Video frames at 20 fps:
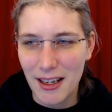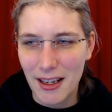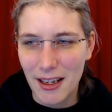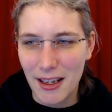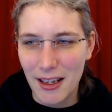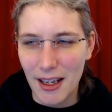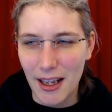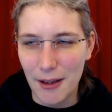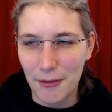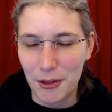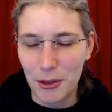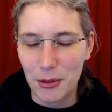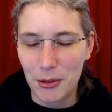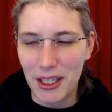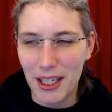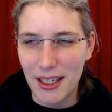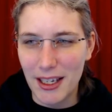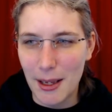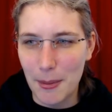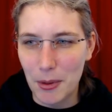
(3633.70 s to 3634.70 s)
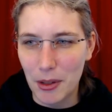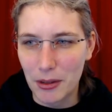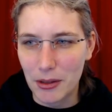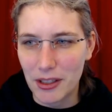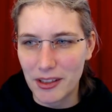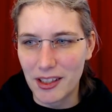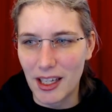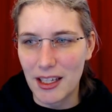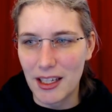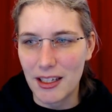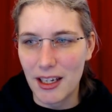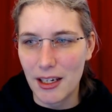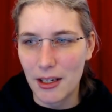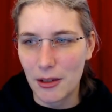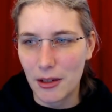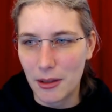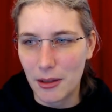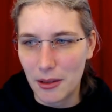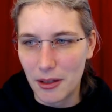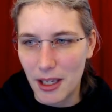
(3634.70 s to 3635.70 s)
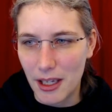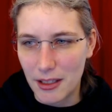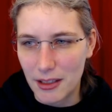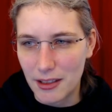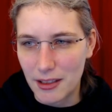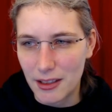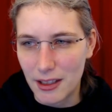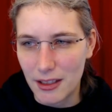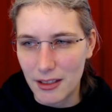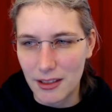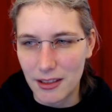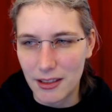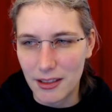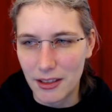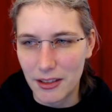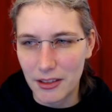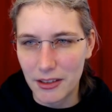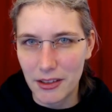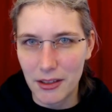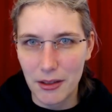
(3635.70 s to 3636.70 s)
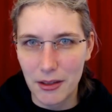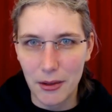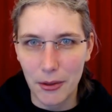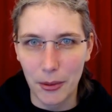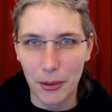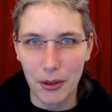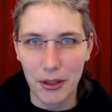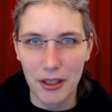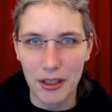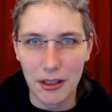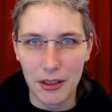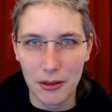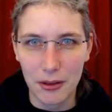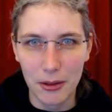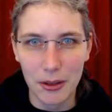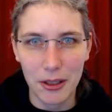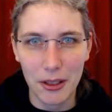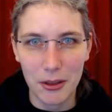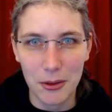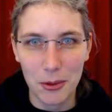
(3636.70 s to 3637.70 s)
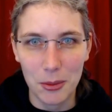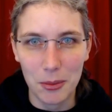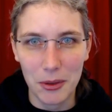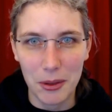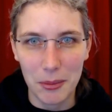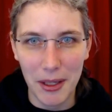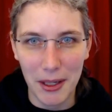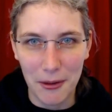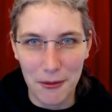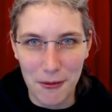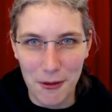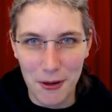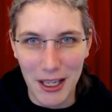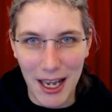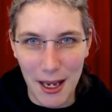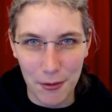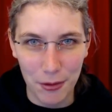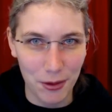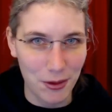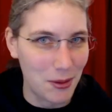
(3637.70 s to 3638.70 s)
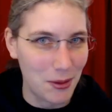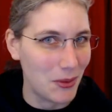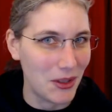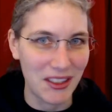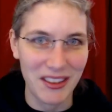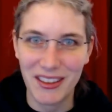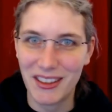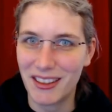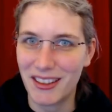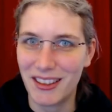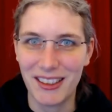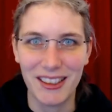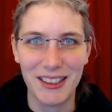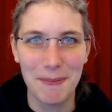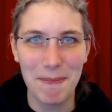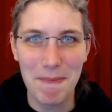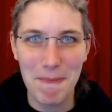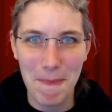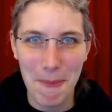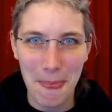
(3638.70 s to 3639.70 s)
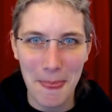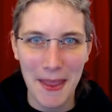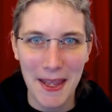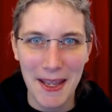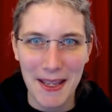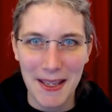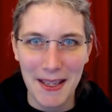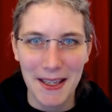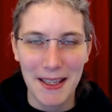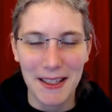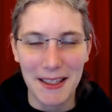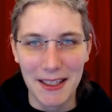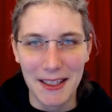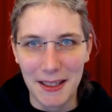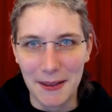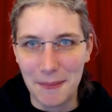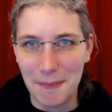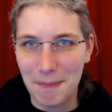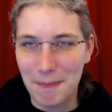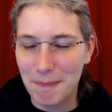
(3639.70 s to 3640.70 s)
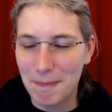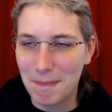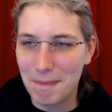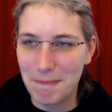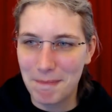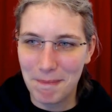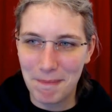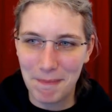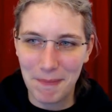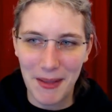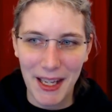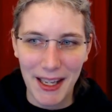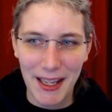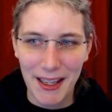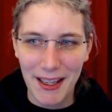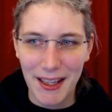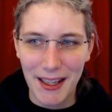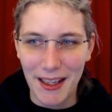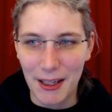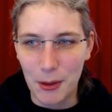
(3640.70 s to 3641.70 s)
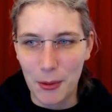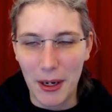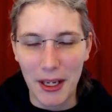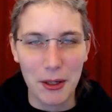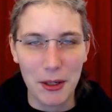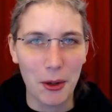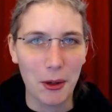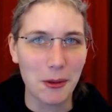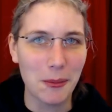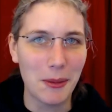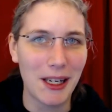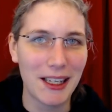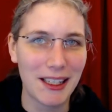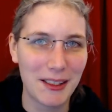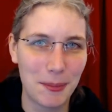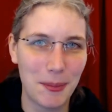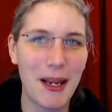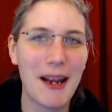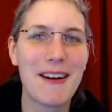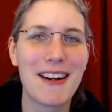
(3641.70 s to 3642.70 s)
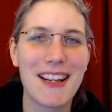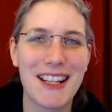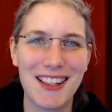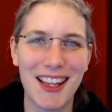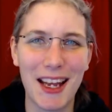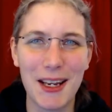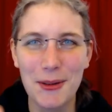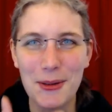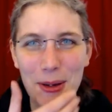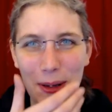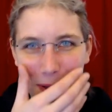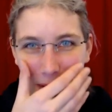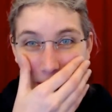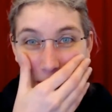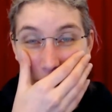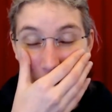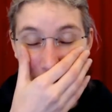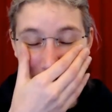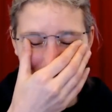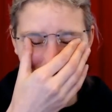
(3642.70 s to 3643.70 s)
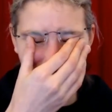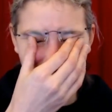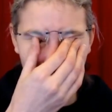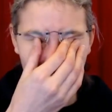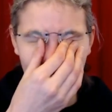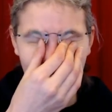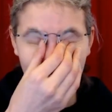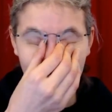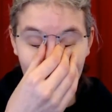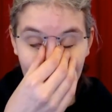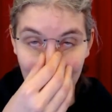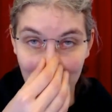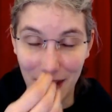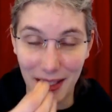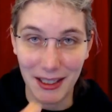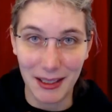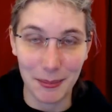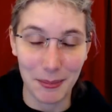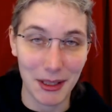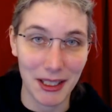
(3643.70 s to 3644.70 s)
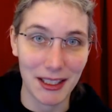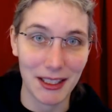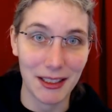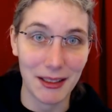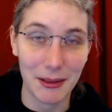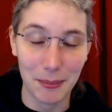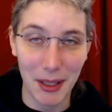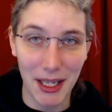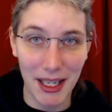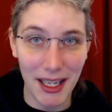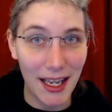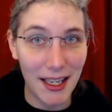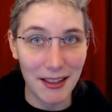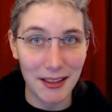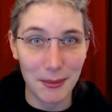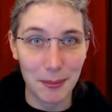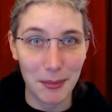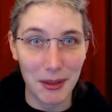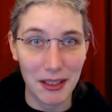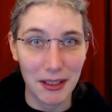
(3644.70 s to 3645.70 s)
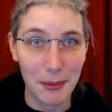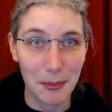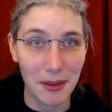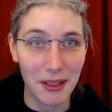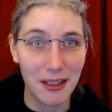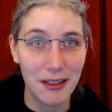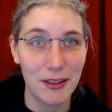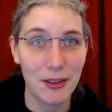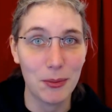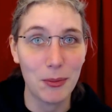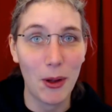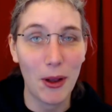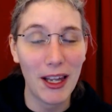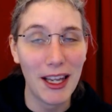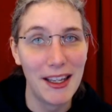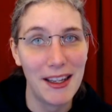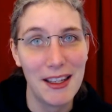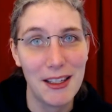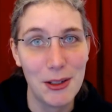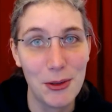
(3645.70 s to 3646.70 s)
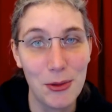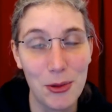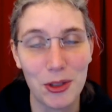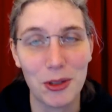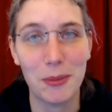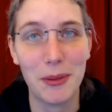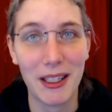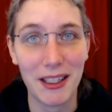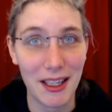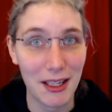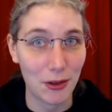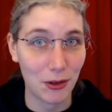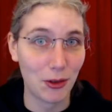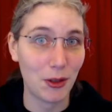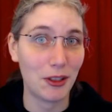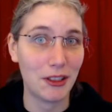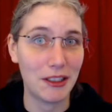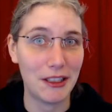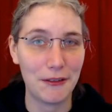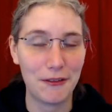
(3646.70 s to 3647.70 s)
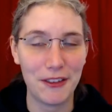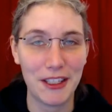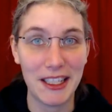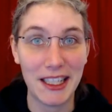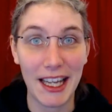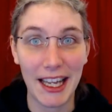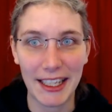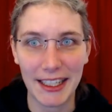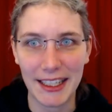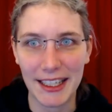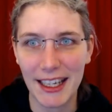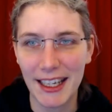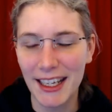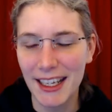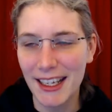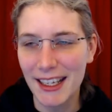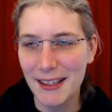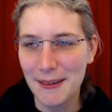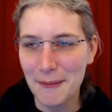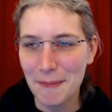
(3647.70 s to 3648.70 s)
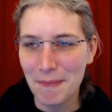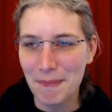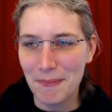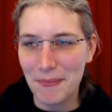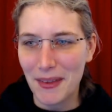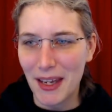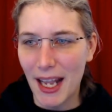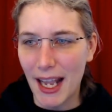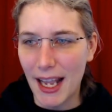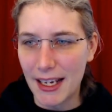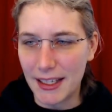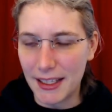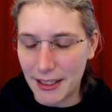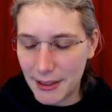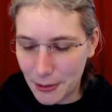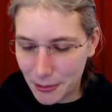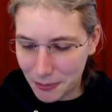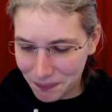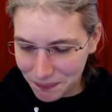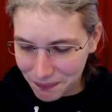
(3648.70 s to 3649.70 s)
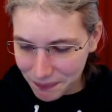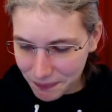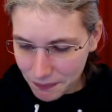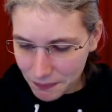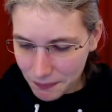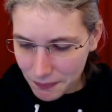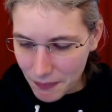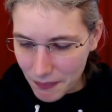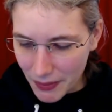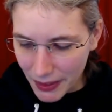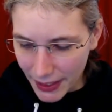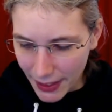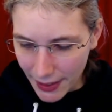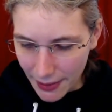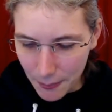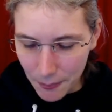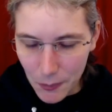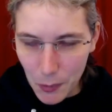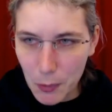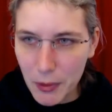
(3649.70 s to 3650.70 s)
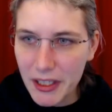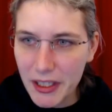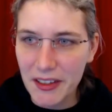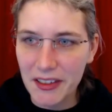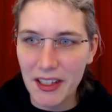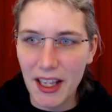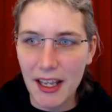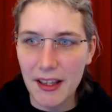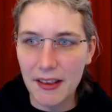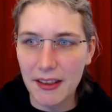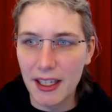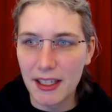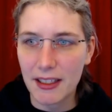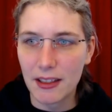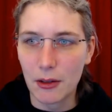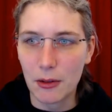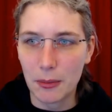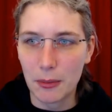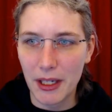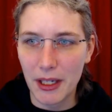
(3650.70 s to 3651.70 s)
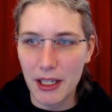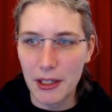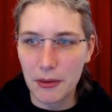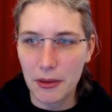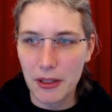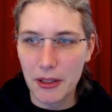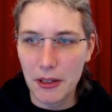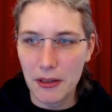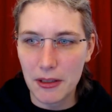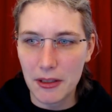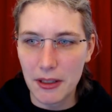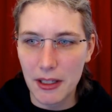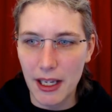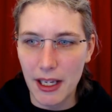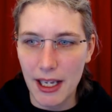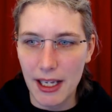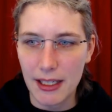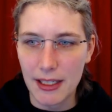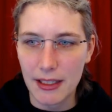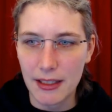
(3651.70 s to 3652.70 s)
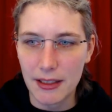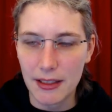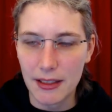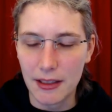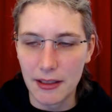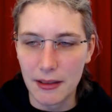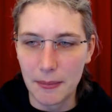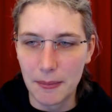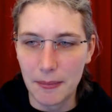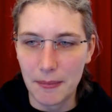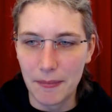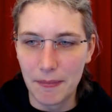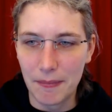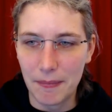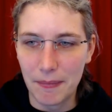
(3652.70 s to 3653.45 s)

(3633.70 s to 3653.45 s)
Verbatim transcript: having to get up on a sunday uh, at at 6:30 in order to prepare for a live stream is uh, yeah a quite horrible experience. I do not know if you see my my my my eyes being a bit smaller than usual, but they certainly feel like it. Anyhow, yeah, we'll decide that on Patreon, and um,